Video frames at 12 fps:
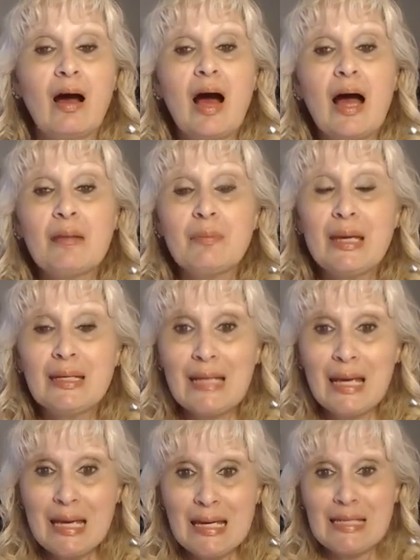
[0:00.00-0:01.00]
I mean
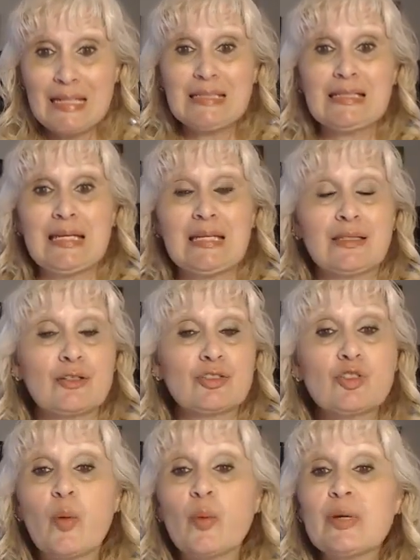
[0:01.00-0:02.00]
easy.
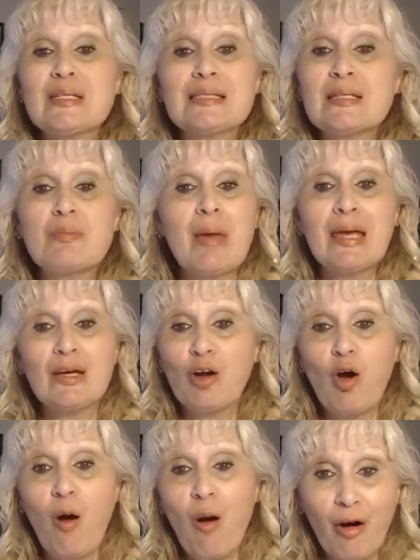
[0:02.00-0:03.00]
There's no reason to make it
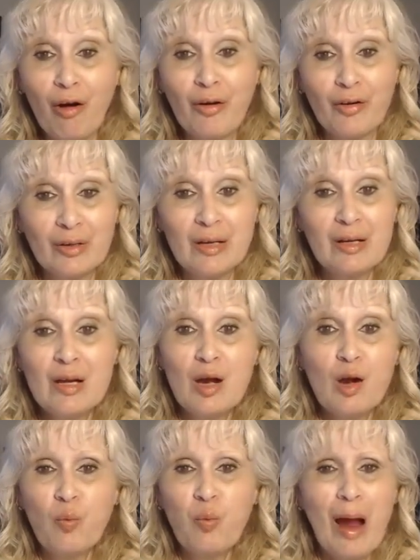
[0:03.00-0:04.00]
hard.
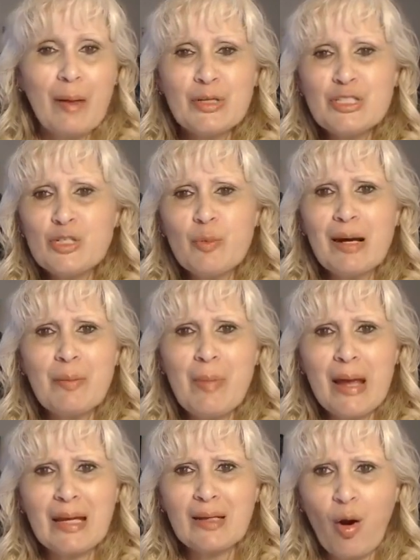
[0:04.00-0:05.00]
Why would you want to
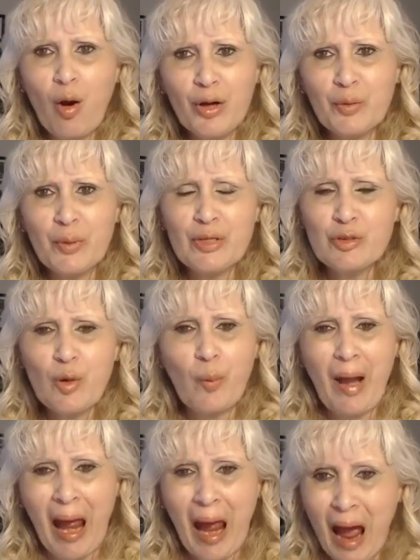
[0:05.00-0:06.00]
make it hard when you
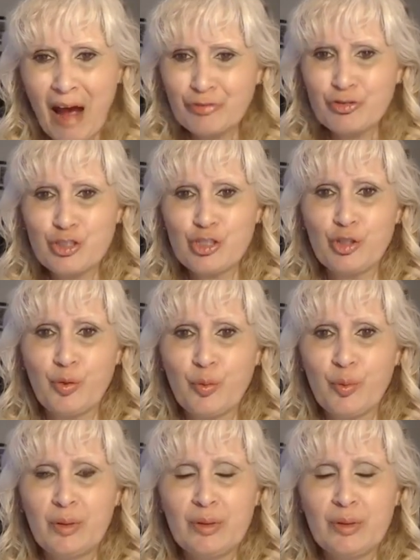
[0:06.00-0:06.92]
don't have to?